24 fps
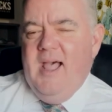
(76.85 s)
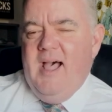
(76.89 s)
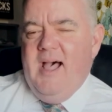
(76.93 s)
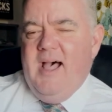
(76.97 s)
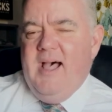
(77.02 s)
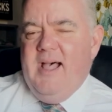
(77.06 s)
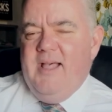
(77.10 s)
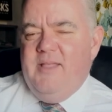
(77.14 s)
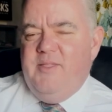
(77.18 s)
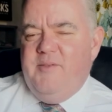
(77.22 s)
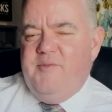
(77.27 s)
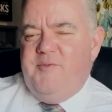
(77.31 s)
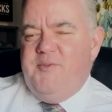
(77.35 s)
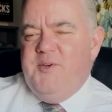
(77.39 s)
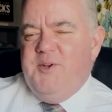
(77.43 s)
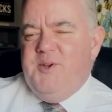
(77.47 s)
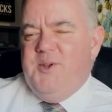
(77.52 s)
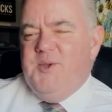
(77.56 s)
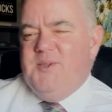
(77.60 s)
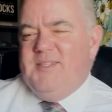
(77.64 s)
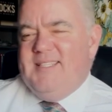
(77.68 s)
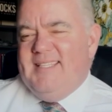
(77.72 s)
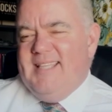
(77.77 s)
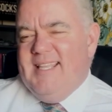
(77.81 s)
Uh, the
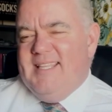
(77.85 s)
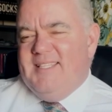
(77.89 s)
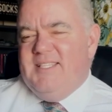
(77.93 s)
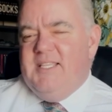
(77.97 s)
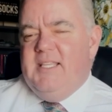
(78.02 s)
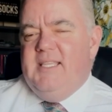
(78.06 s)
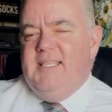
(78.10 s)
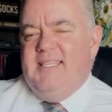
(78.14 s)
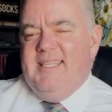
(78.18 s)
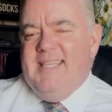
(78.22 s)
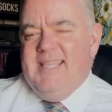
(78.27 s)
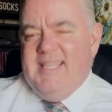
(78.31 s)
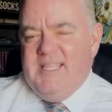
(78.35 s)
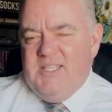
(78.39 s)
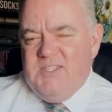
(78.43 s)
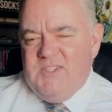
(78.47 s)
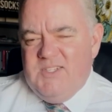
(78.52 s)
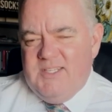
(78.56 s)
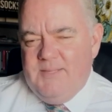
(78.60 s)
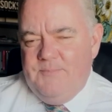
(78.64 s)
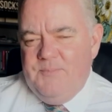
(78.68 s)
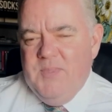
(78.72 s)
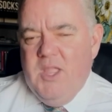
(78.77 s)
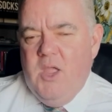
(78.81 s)
footnote says,
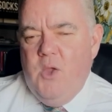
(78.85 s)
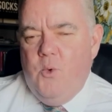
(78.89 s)
Yeast,